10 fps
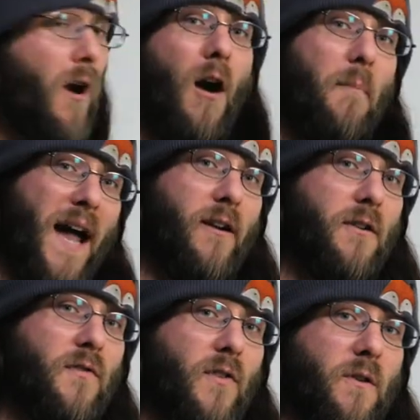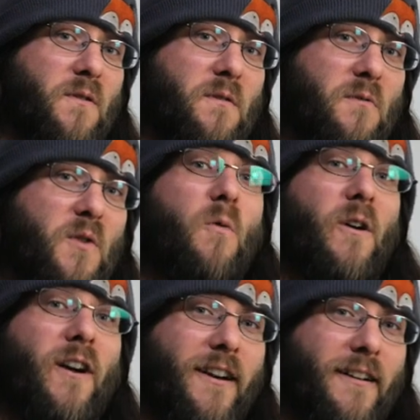there are patterns for those. Don't
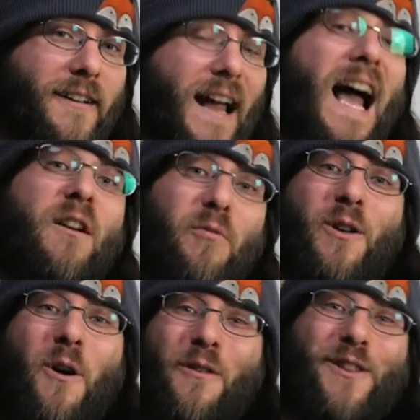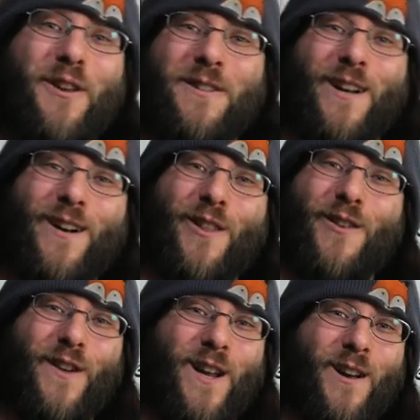worry. And we'll go over those in
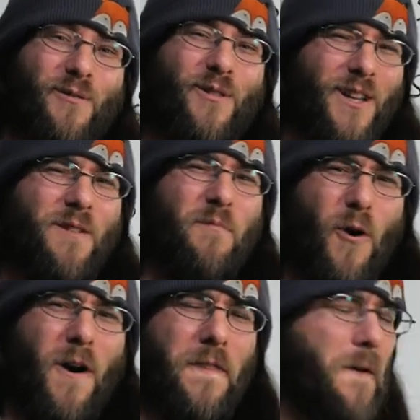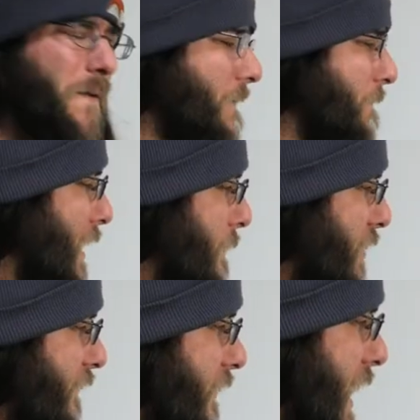another video. We'll look more at those.
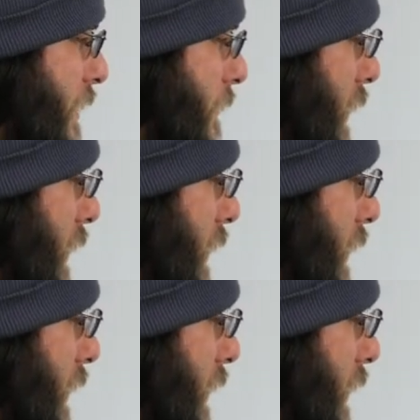But for now,